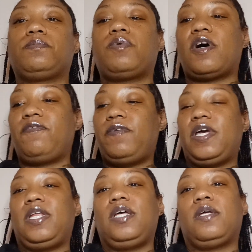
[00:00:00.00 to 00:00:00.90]

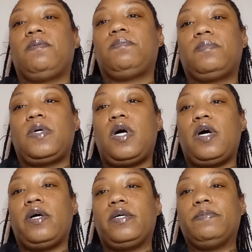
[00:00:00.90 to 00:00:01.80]
prophetic
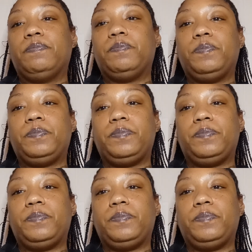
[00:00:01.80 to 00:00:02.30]
um,